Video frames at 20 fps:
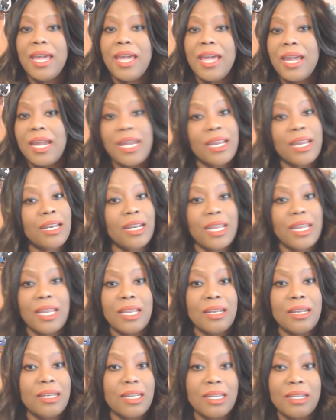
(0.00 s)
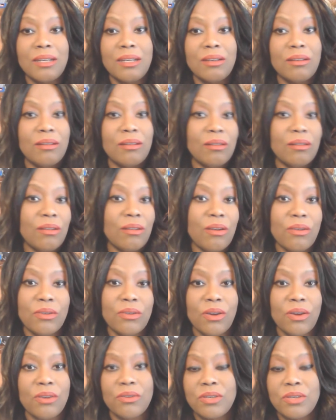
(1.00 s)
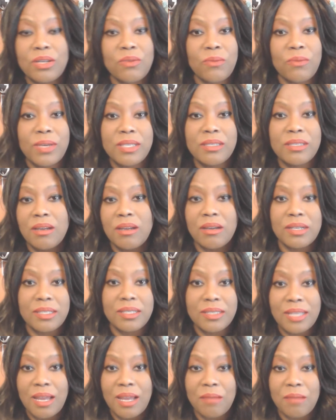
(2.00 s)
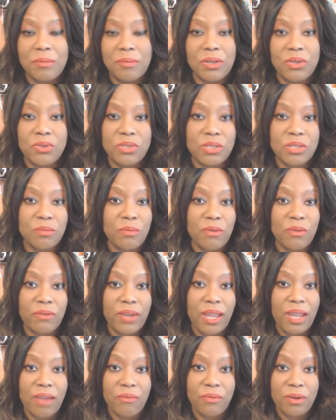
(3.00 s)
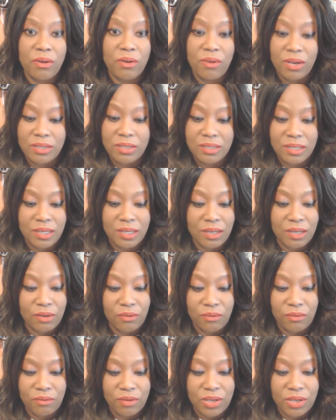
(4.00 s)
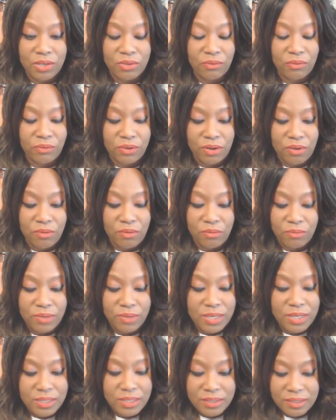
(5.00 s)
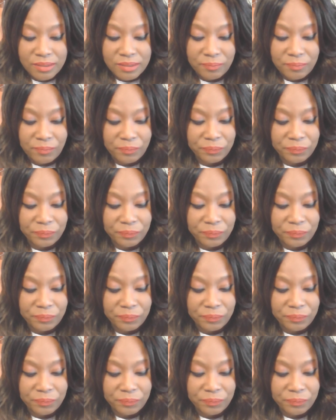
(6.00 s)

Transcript: And then her daughter didn't waste all this time and energy moving halfway across the country for no reason.